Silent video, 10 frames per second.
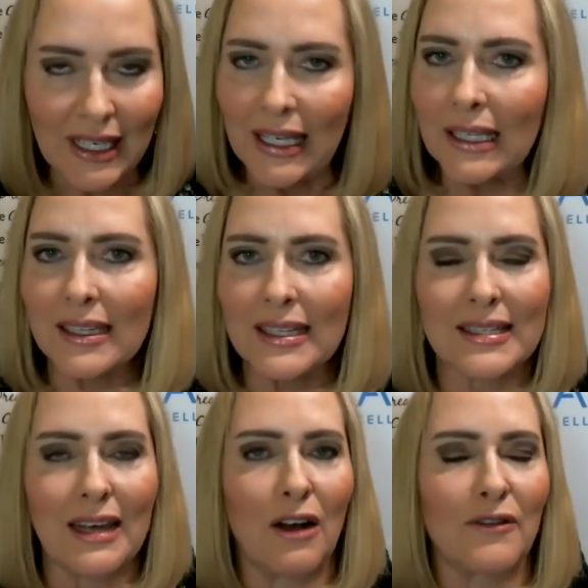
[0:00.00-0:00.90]
heal
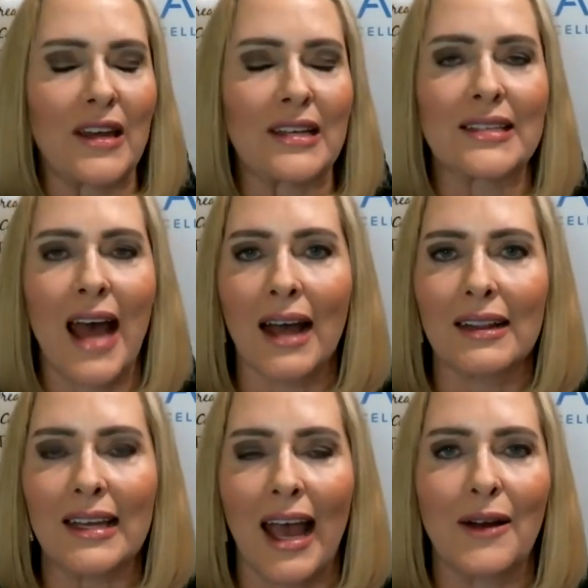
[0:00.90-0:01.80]
itself,
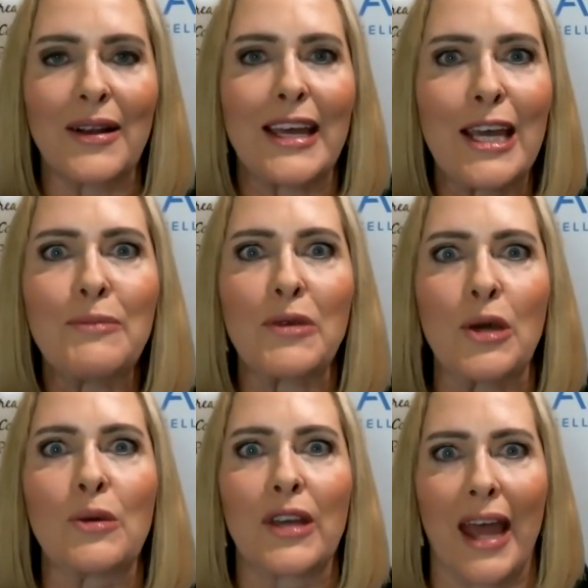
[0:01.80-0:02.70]
exactly how to keep
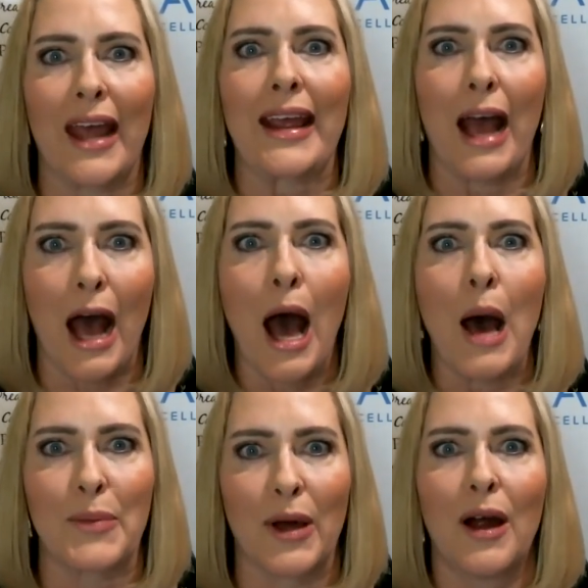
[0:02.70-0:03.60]
you getting
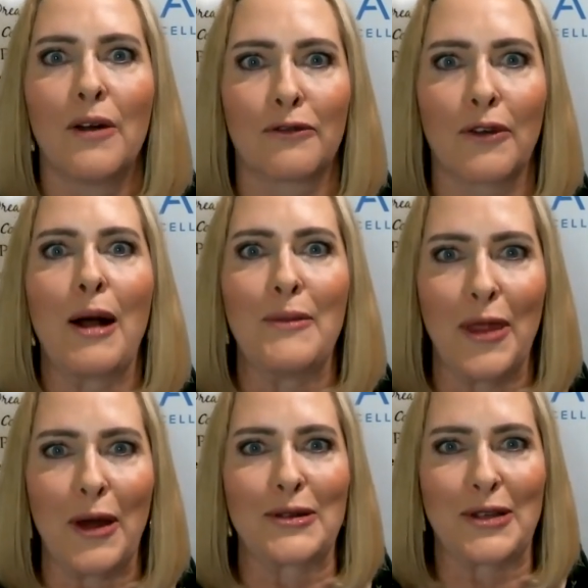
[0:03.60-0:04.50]
up
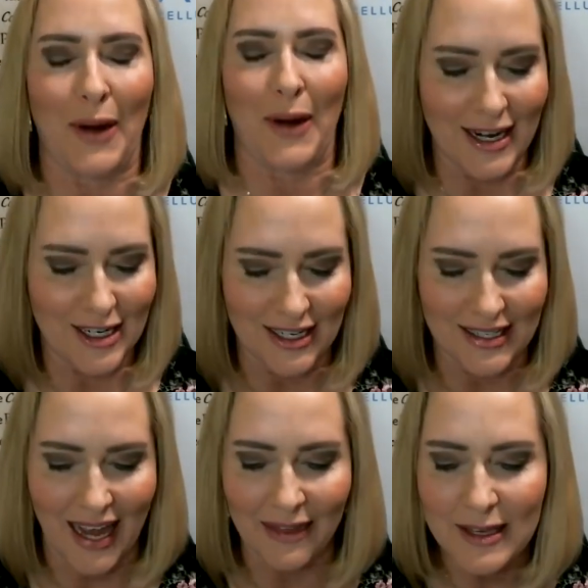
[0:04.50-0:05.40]
from those
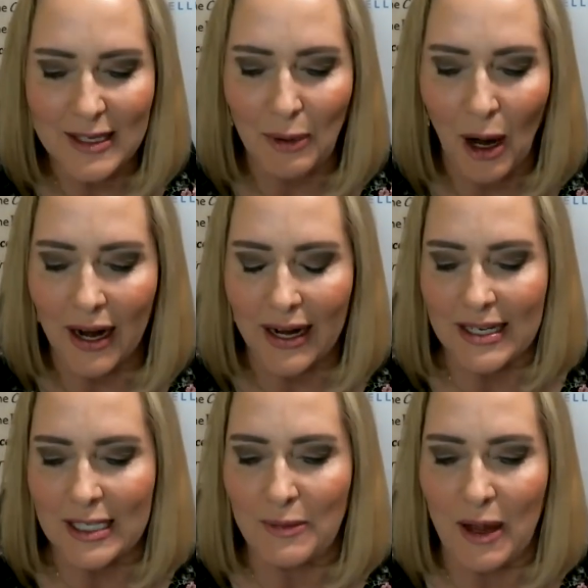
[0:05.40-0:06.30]
crashes. And this
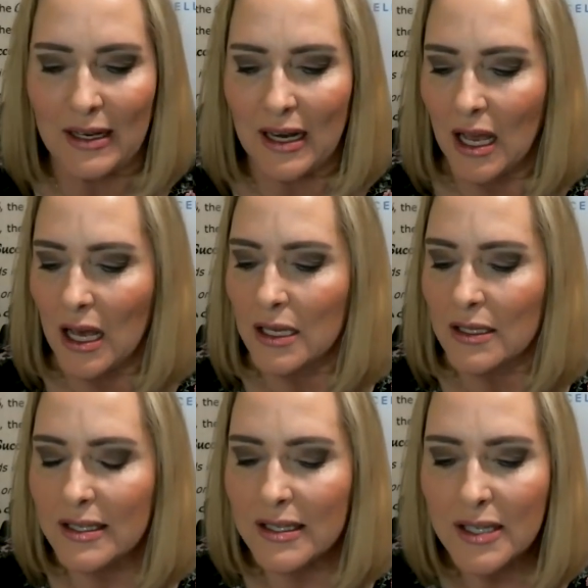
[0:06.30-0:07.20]
product has been
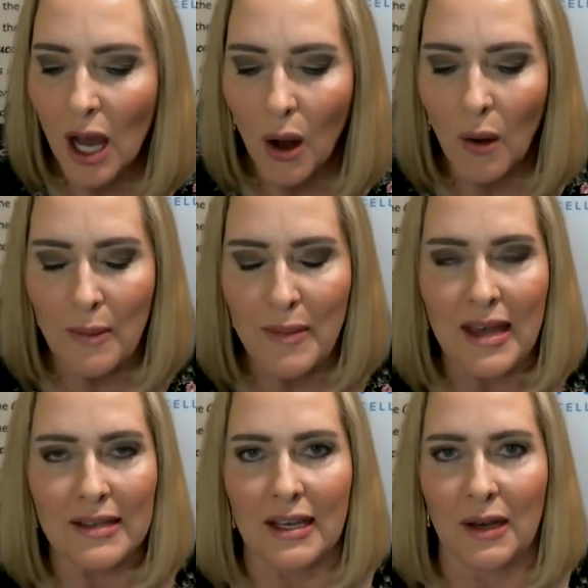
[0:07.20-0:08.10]
so
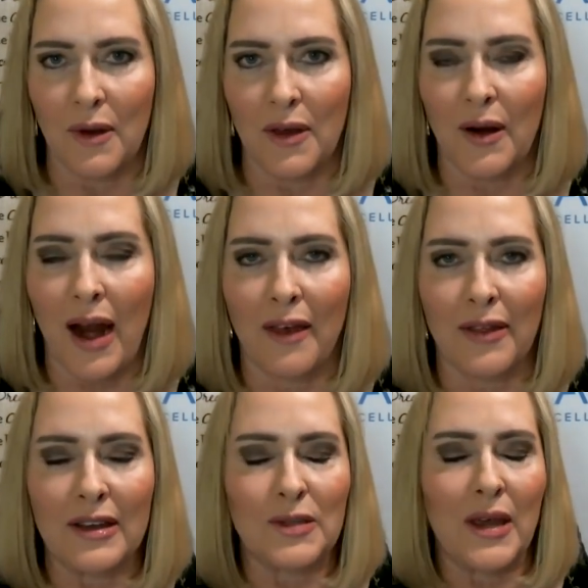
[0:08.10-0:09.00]
amazing with our
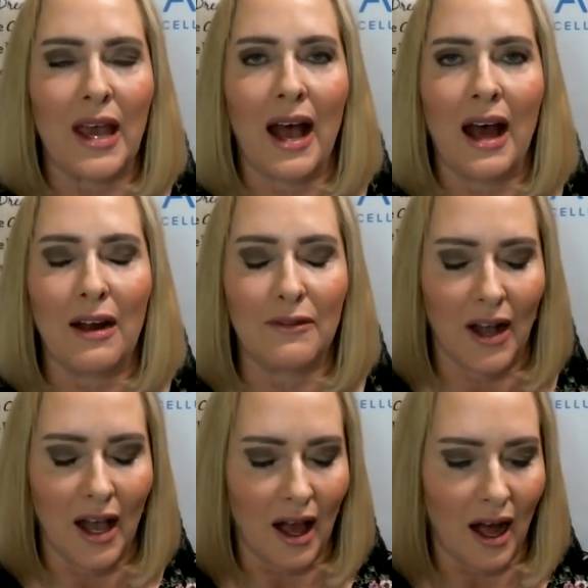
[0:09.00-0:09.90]
athletes. We have
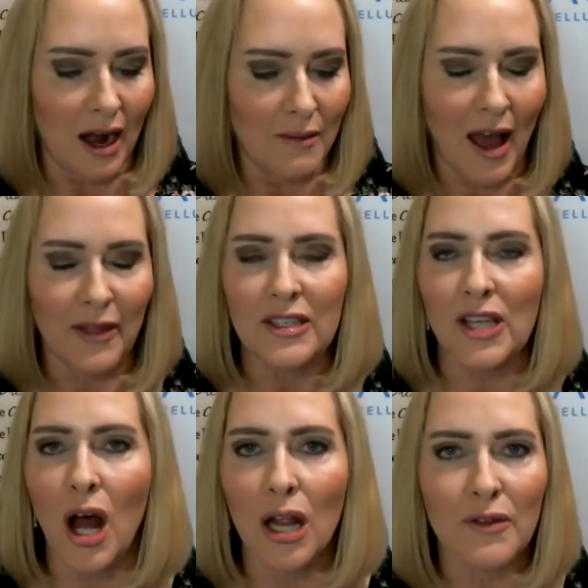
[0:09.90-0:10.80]

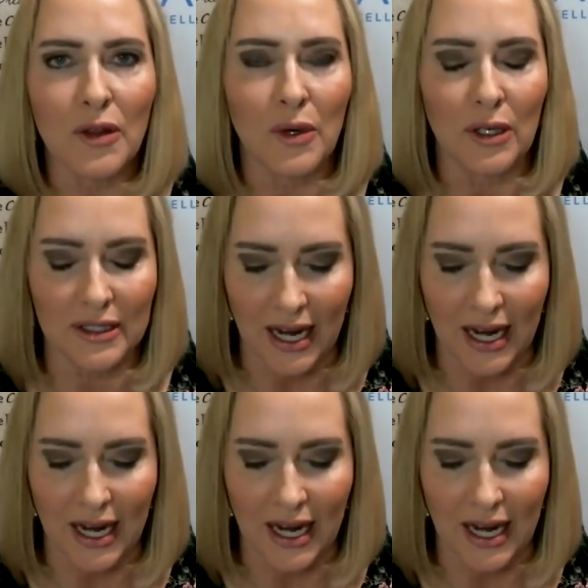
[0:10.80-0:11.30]
athletes all over the world